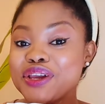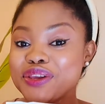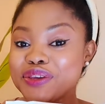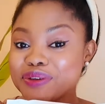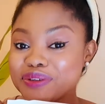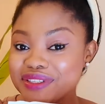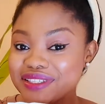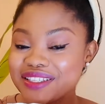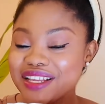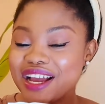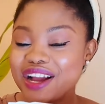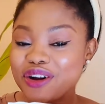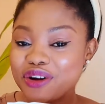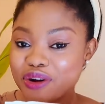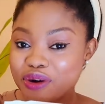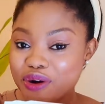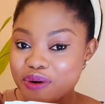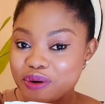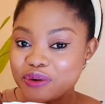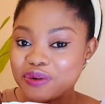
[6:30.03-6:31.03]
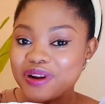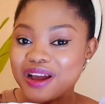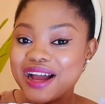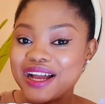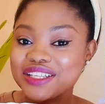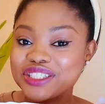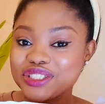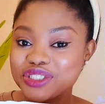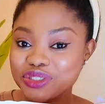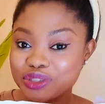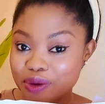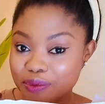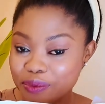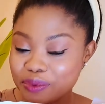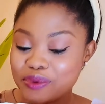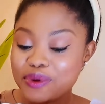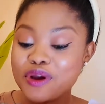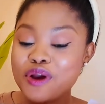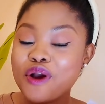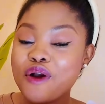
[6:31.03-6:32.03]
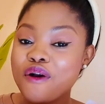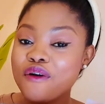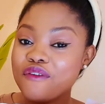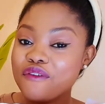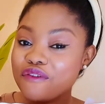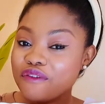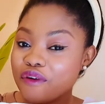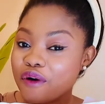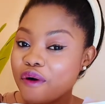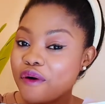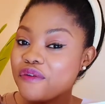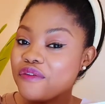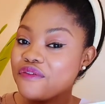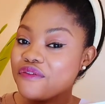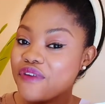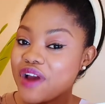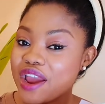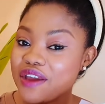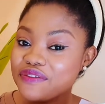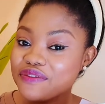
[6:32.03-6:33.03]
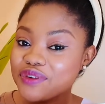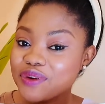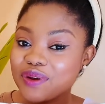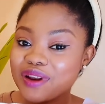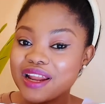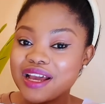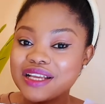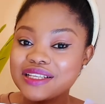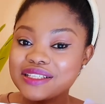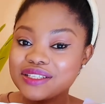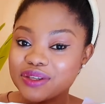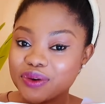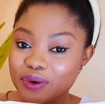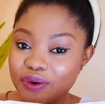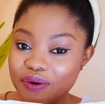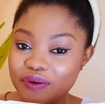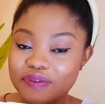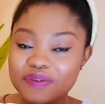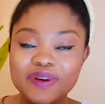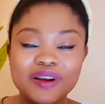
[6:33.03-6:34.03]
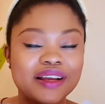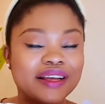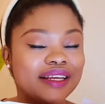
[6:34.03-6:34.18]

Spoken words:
use that code and shop for $5 off.